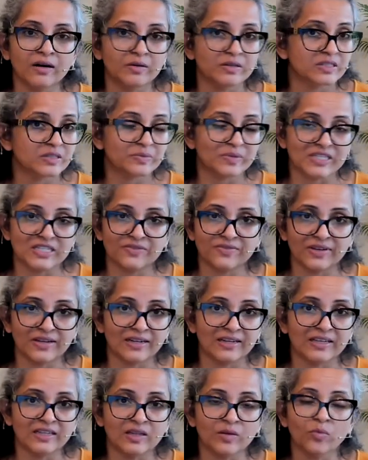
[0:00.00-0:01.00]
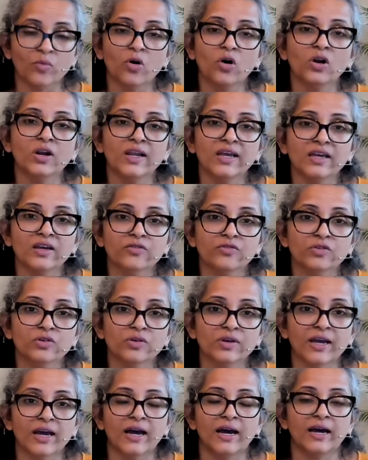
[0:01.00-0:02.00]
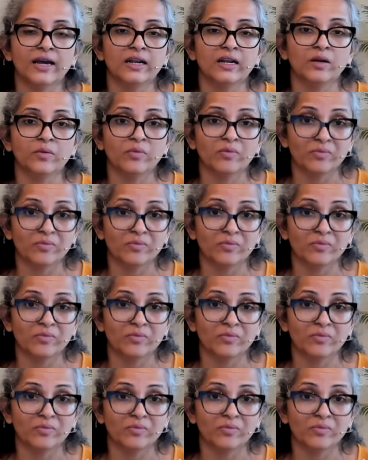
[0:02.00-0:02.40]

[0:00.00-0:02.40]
specifically in the morning, if you can